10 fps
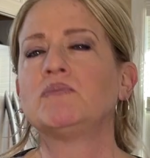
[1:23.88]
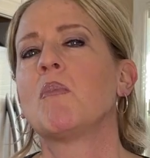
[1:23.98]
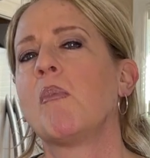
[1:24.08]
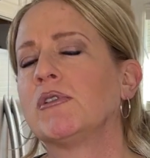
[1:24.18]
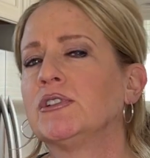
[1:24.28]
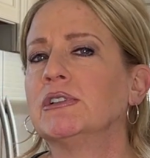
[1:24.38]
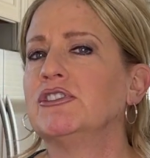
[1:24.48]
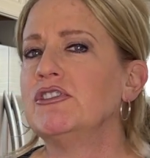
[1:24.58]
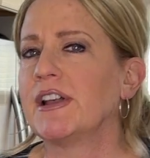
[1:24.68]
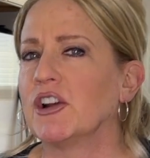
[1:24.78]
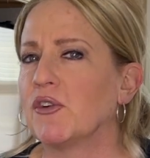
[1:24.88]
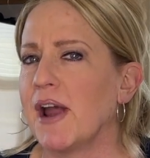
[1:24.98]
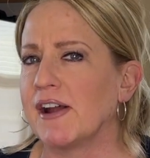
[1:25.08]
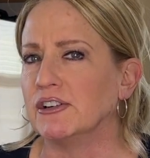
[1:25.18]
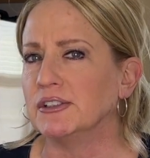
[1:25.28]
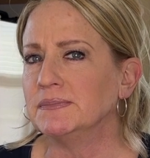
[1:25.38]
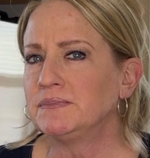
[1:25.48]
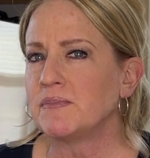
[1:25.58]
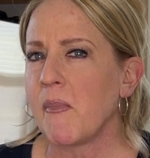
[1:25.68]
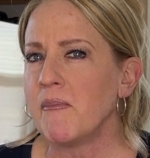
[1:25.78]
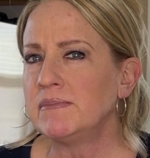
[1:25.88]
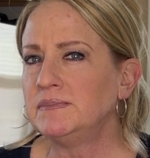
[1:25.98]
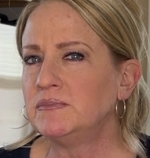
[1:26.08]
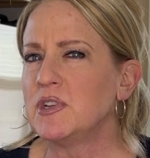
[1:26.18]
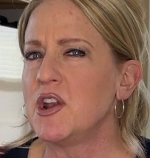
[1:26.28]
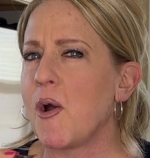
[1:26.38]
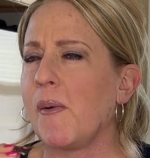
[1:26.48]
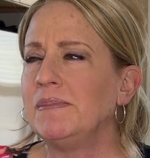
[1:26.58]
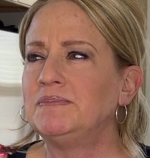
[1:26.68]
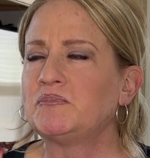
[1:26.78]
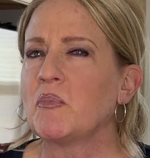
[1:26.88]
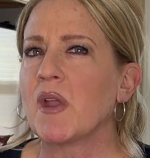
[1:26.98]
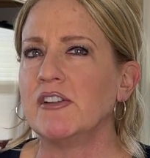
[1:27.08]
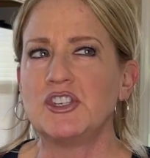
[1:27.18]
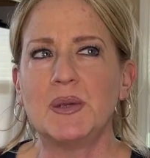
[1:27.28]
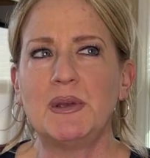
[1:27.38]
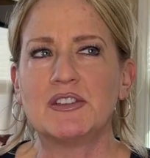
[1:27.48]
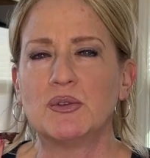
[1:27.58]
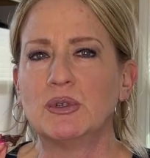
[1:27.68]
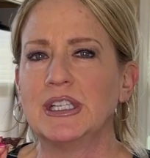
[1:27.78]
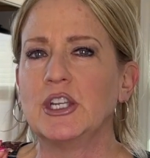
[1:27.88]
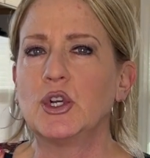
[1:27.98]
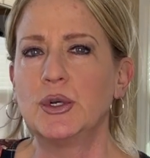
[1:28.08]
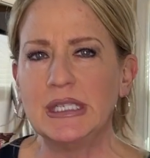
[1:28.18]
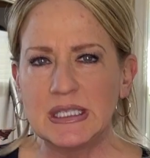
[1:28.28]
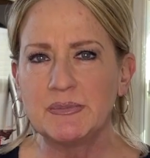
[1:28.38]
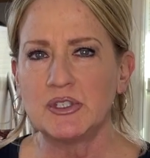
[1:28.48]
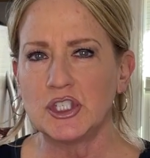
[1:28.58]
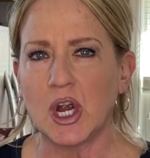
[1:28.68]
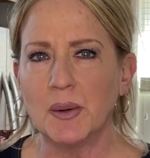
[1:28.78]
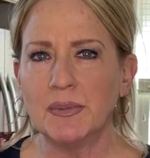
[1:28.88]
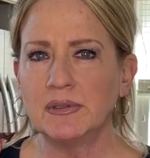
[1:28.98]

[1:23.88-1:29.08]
More crunchy like a cracker. You know, a chip has a really crisp, sharp